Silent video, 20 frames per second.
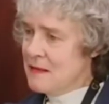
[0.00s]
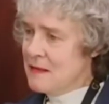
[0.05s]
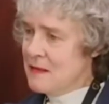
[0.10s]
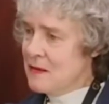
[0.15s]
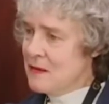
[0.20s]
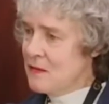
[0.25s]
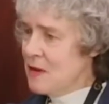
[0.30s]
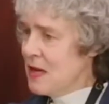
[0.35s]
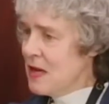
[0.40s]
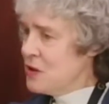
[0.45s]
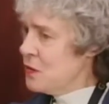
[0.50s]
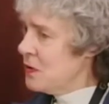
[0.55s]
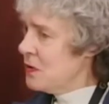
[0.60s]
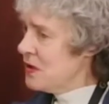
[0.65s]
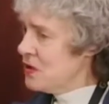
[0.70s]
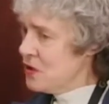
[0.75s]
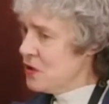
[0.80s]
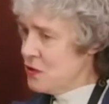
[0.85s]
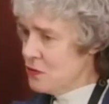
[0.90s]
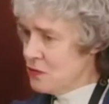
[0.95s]
Graduate
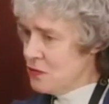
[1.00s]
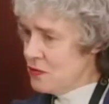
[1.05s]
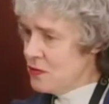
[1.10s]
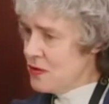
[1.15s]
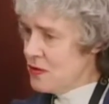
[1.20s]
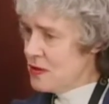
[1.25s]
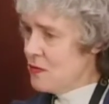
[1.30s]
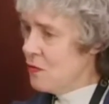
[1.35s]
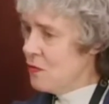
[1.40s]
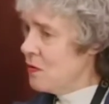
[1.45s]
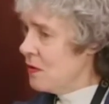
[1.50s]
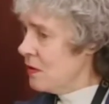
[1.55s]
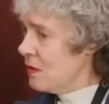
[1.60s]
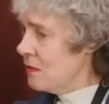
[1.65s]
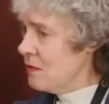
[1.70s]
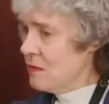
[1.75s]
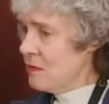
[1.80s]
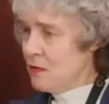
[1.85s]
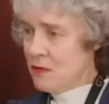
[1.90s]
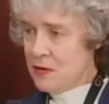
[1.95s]
students
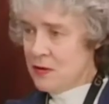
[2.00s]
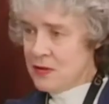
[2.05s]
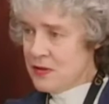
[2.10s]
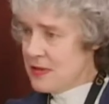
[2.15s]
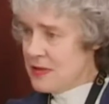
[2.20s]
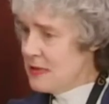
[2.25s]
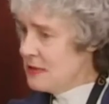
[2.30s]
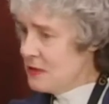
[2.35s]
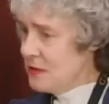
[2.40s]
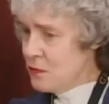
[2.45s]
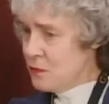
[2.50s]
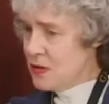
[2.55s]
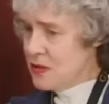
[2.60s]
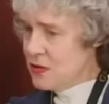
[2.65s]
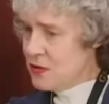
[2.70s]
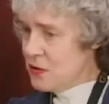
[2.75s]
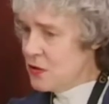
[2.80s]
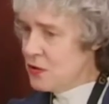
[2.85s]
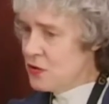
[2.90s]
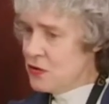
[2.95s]
or seasoned
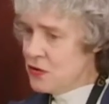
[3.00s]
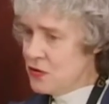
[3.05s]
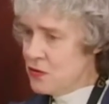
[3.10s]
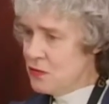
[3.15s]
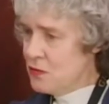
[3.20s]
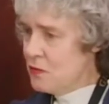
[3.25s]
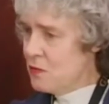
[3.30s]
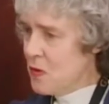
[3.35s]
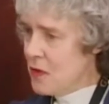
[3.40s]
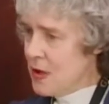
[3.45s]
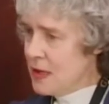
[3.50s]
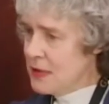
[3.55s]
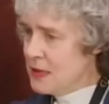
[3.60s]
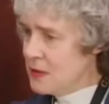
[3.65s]
researchers who want